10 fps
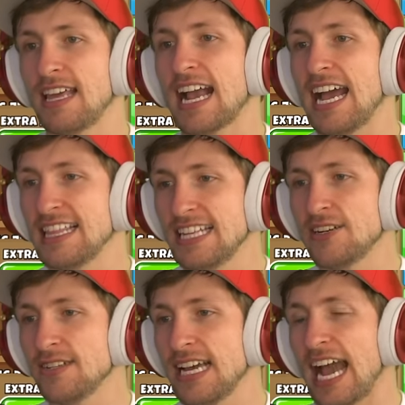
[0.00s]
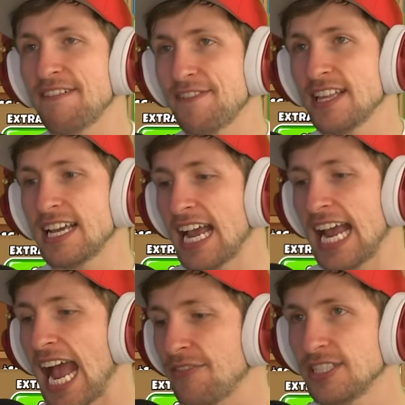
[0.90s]
Like, I literally, I feel like I
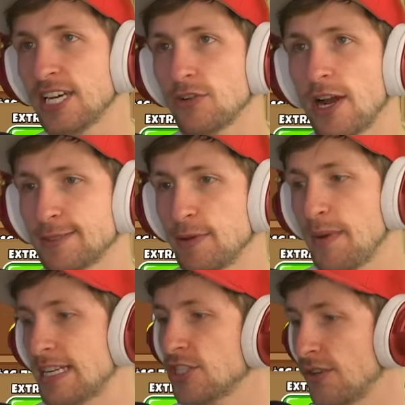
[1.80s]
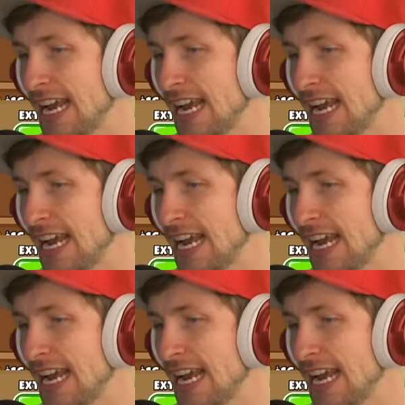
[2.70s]
have to get Crossbow Master.